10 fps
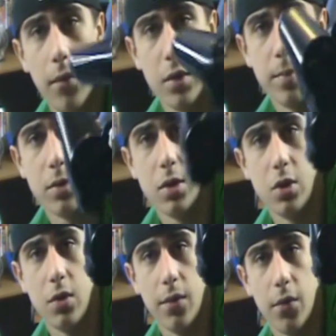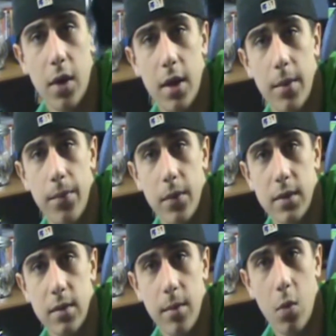First Person Shooter Freak.
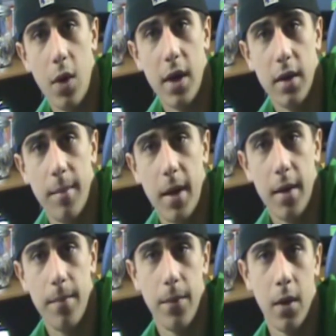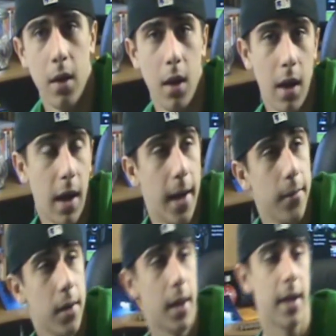It's a little bit white on the bottom. I
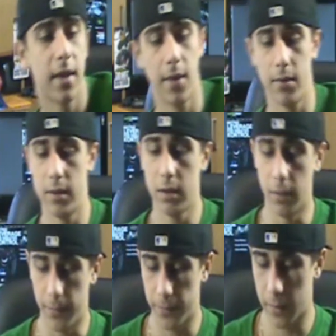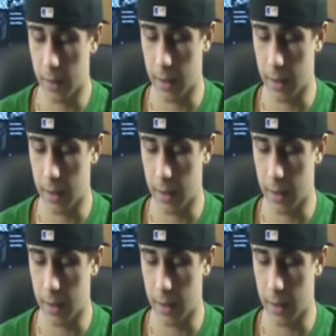really like that one too.